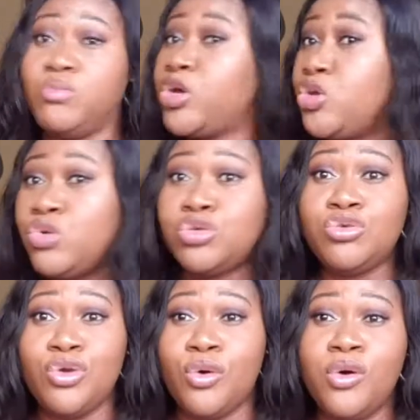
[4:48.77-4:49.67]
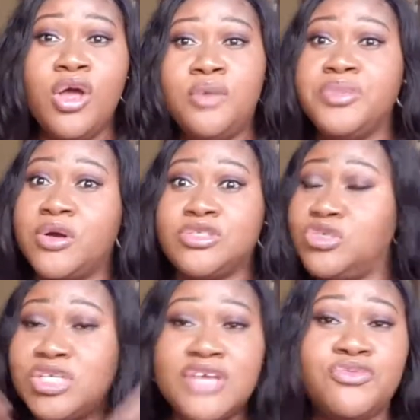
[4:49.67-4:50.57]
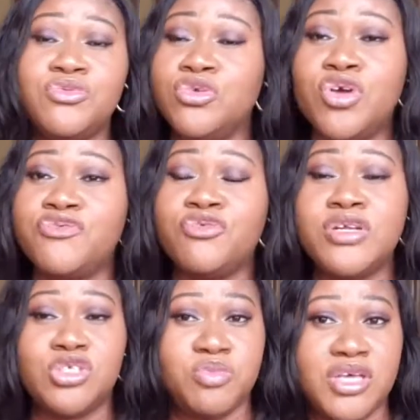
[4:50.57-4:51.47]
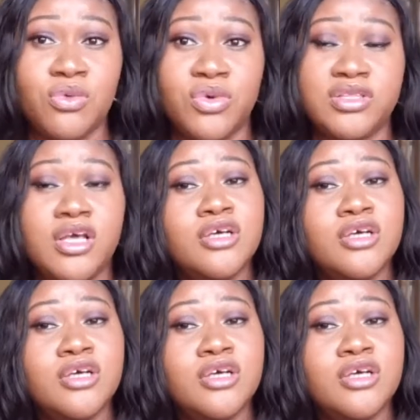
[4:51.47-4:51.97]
But you wouldn't know because you don't even read to begin with.